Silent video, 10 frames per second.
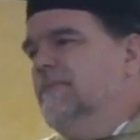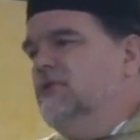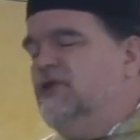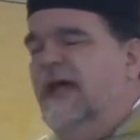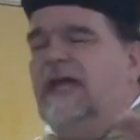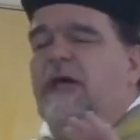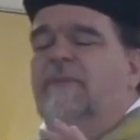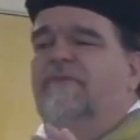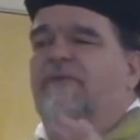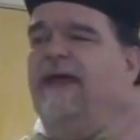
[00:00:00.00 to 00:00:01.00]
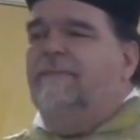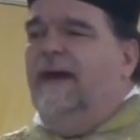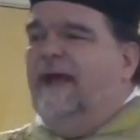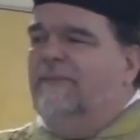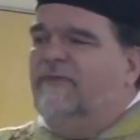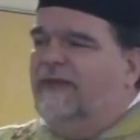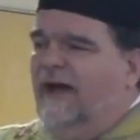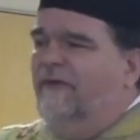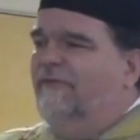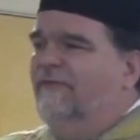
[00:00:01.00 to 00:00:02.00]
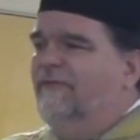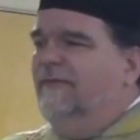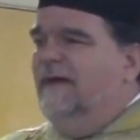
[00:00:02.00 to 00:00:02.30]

Jacob fled by himself.